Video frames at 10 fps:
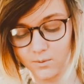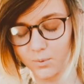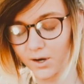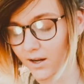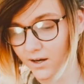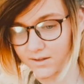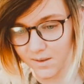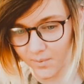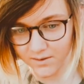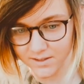working in
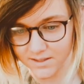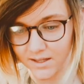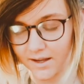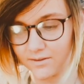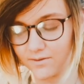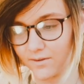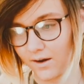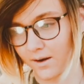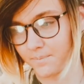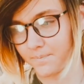someone else's life.
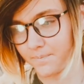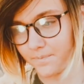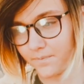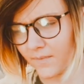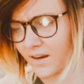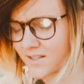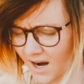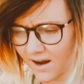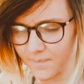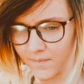And
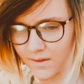yeah,